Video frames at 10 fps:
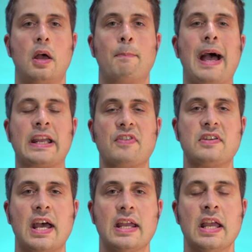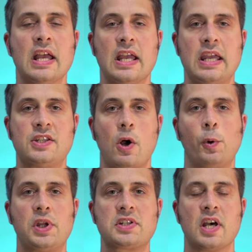Back in the day, he
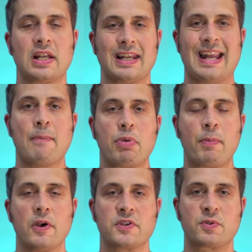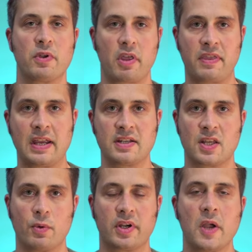told us that lampposts were the things
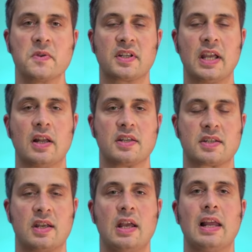that were going to kill us.